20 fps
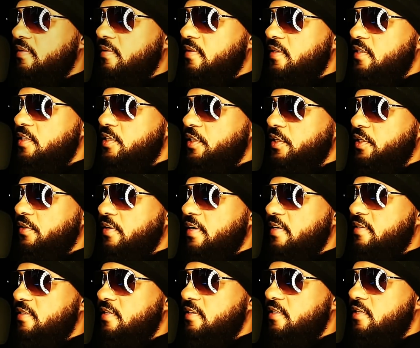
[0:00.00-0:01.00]
this year
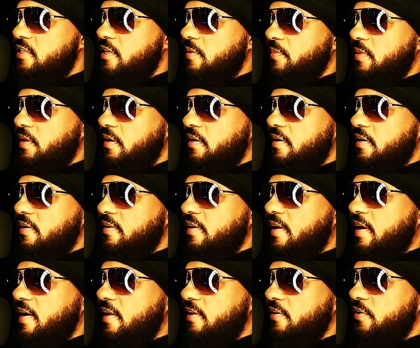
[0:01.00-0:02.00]
I see something on the
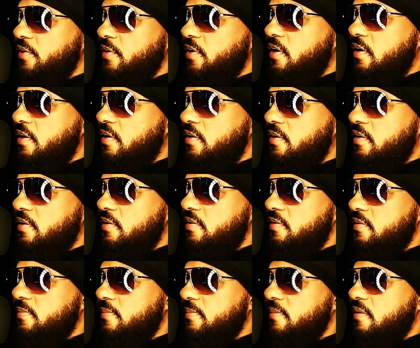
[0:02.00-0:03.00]
calendar
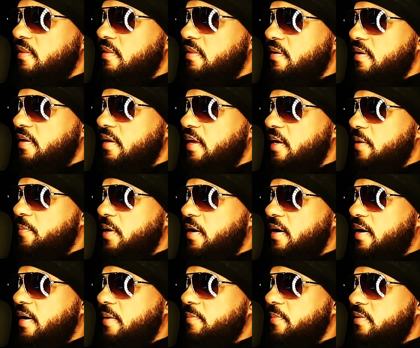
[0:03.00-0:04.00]
called the Hip
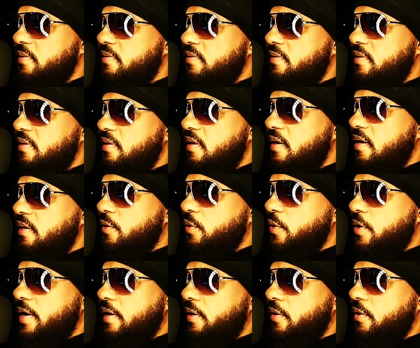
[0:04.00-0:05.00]
Hop
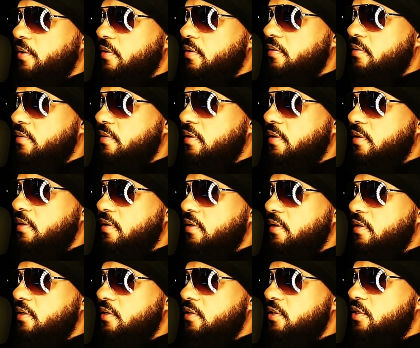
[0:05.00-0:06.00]
Nutcracker,
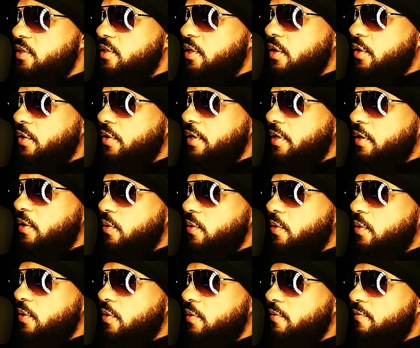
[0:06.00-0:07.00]
starring
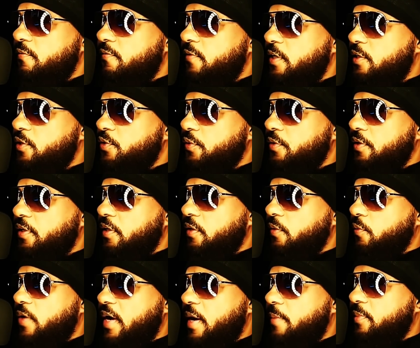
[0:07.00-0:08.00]
or
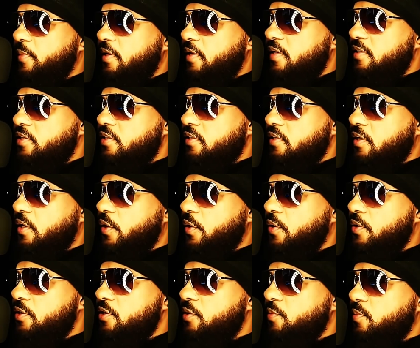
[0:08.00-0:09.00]
featuring rap legend
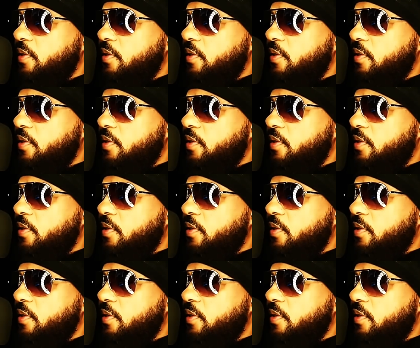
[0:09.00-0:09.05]
Kurtis